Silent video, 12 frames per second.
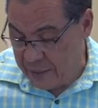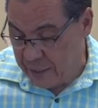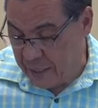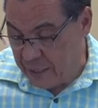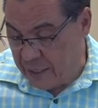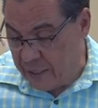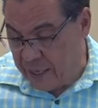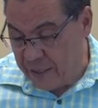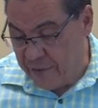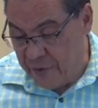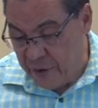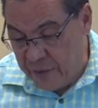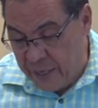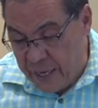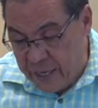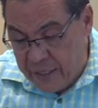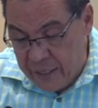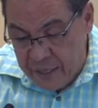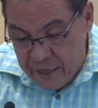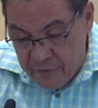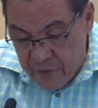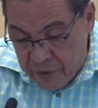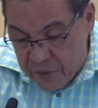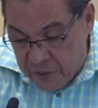Take a look at the very end here,
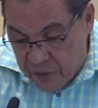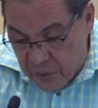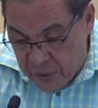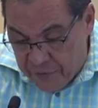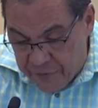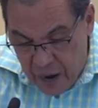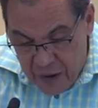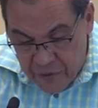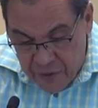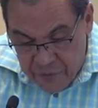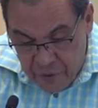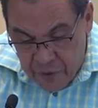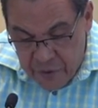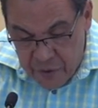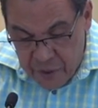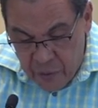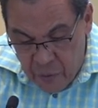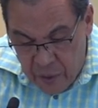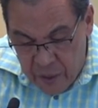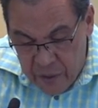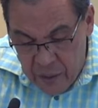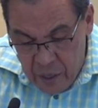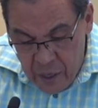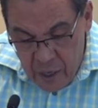verses 25 to
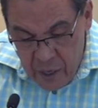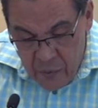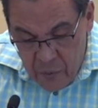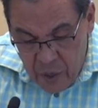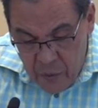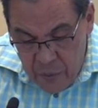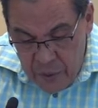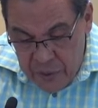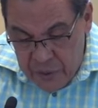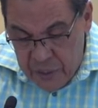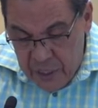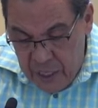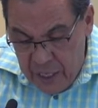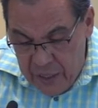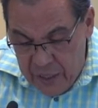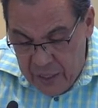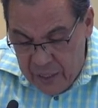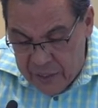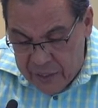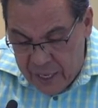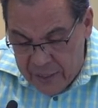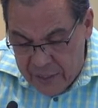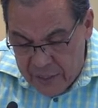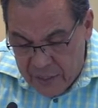31, where we see the
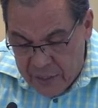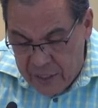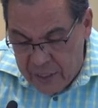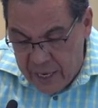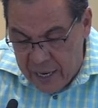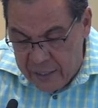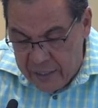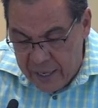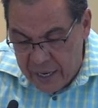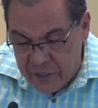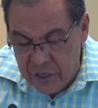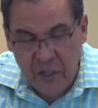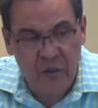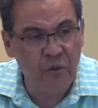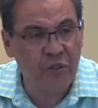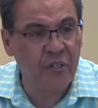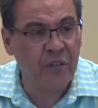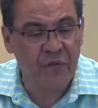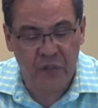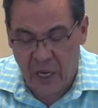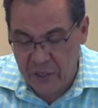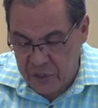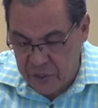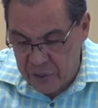sentencing and the execution of
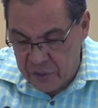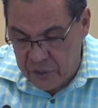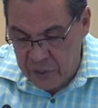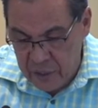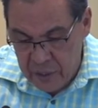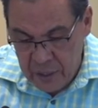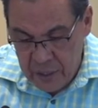justice